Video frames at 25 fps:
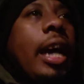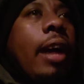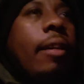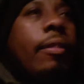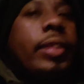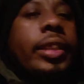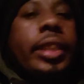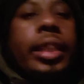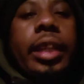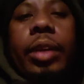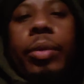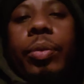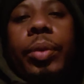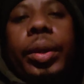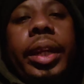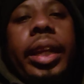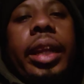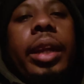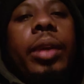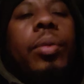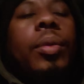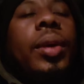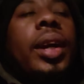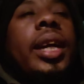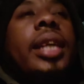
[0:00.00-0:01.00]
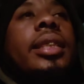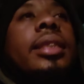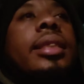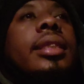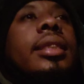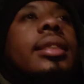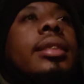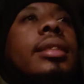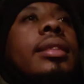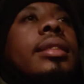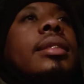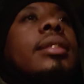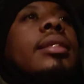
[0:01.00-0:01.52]
obviously we need rest.
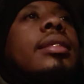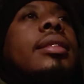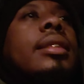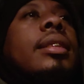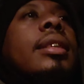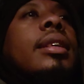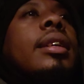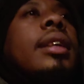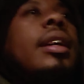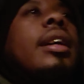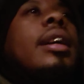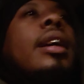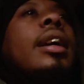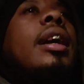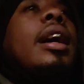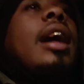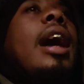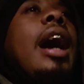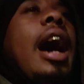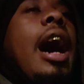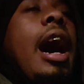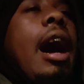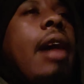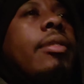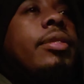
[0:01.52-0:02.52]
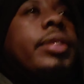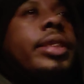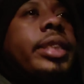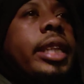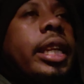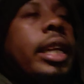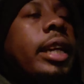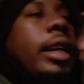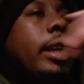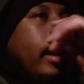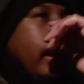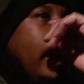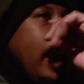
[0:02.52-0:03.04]

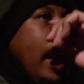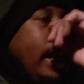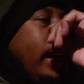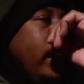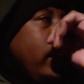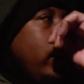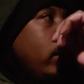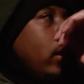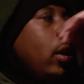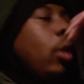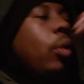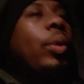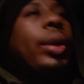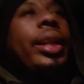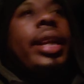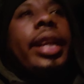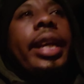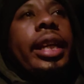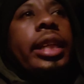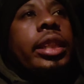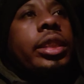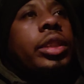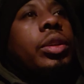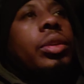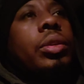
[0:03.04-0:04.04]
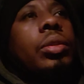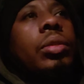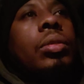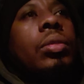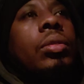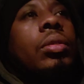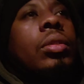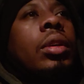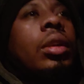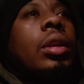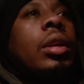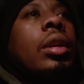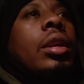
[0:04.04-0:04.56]
Obviously, like, you know, we need to,
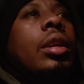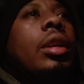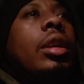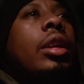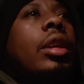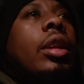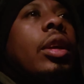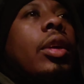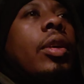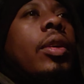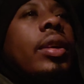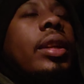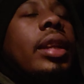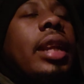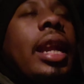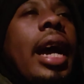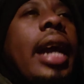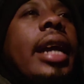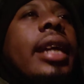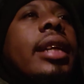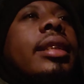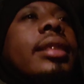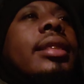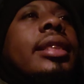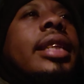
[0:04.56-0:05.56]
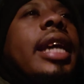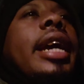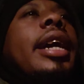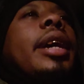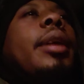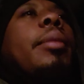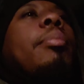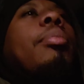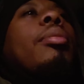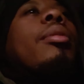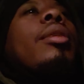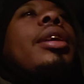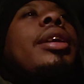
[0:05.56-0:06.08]
you know, like take
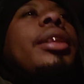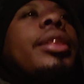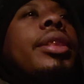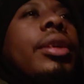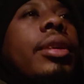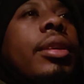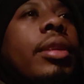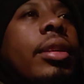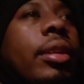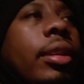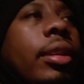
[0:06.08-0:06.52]
a breather.